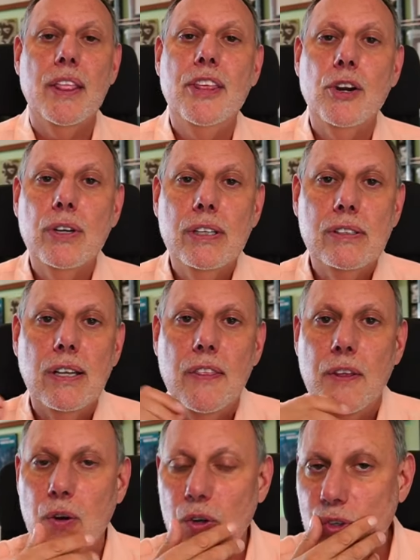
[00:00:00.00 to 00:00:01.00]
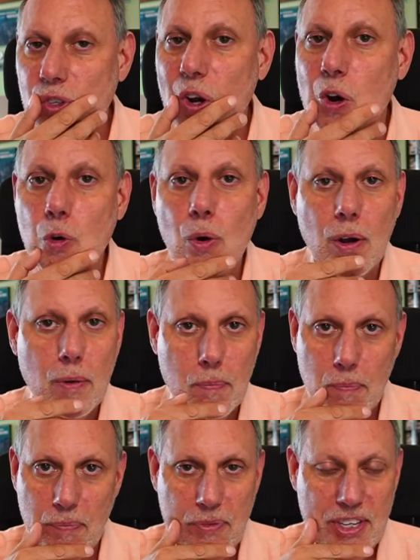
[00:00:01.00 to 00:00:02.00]
there is there is no
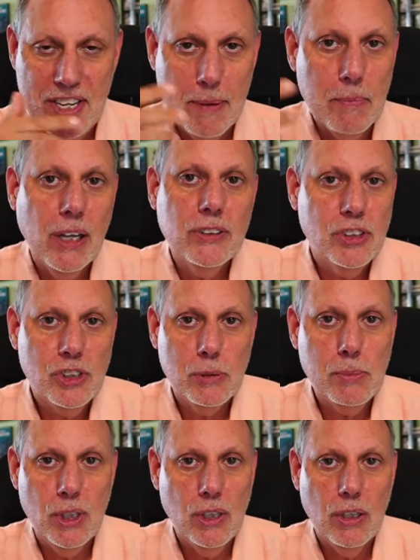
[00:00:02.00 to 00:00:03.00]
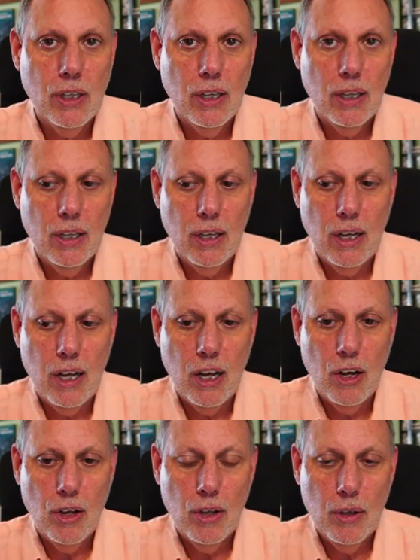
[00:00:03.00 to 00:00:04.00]
demonstrable
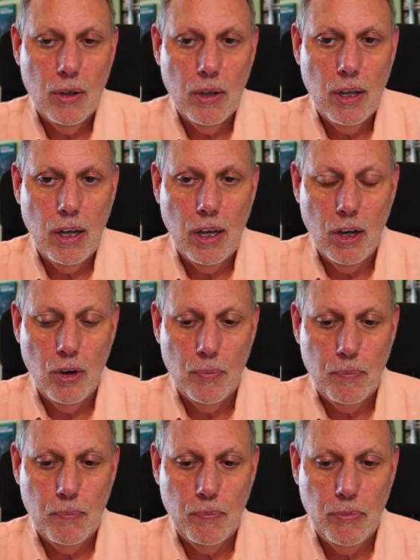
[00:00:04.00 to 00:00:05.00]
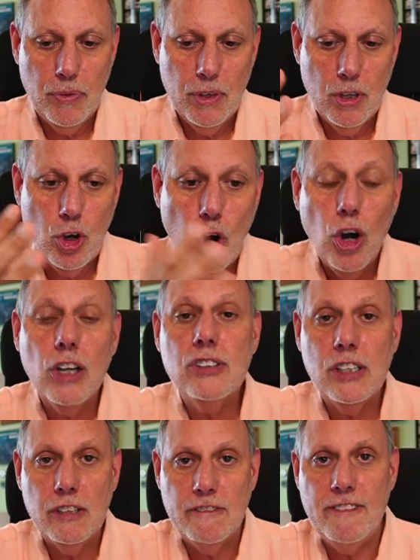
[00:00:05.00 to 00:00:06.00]
uh, uh,
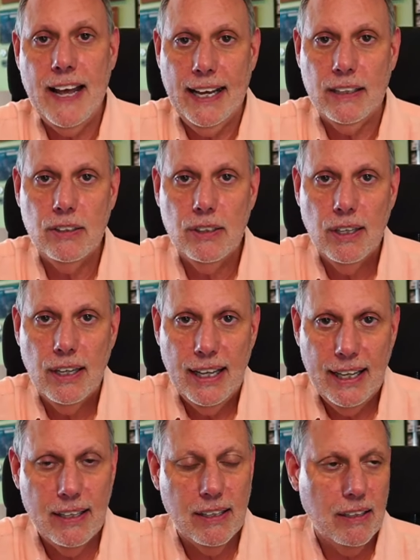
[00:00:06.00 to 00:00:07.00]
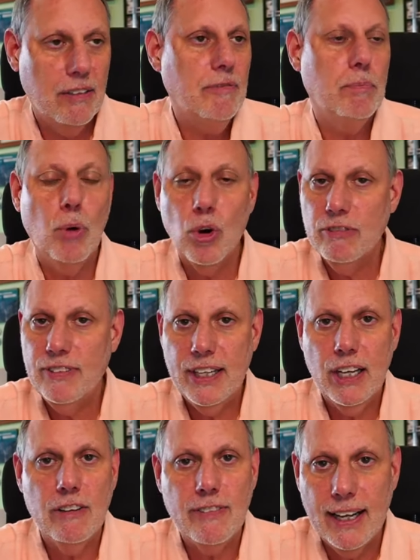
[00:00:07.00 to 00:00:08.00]
cause and effect in more
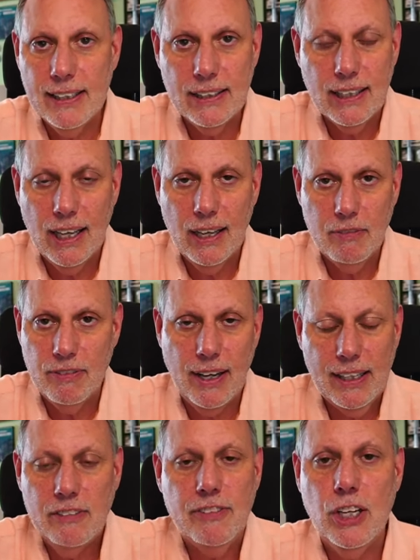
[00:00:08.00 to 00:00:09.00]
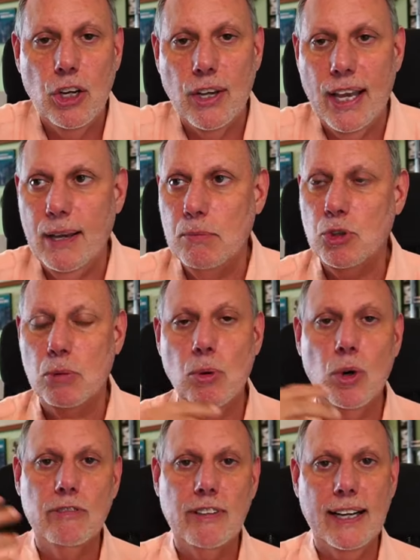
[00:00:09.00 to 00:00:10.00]
video violent ga- violent video games or
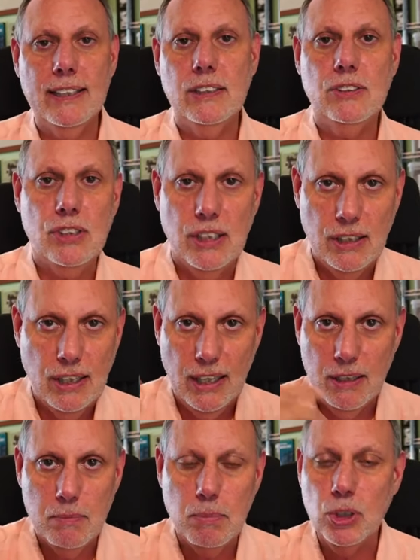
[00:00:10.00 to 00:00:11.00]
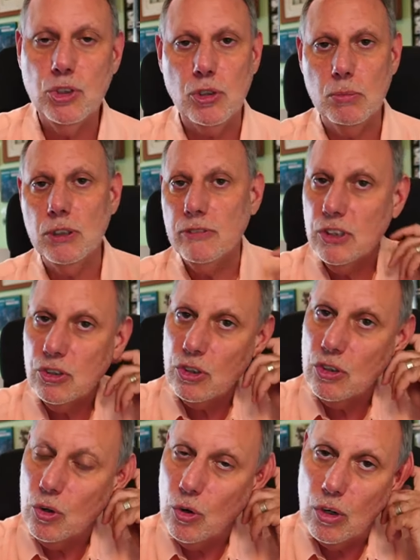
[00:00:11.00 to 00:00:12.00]
more violence in, in books or movies
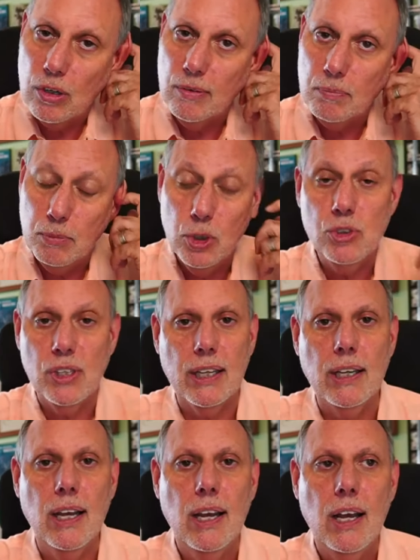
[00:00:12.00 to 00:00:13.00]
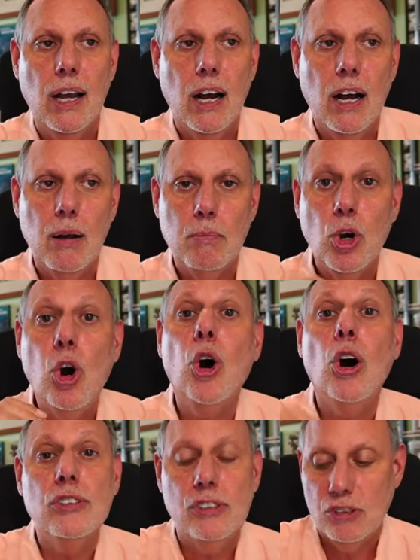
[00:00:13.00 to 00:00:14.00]
or, or music um,
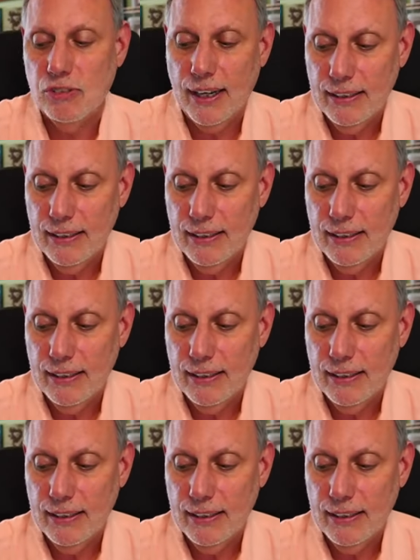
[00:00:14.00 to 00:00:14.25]
causes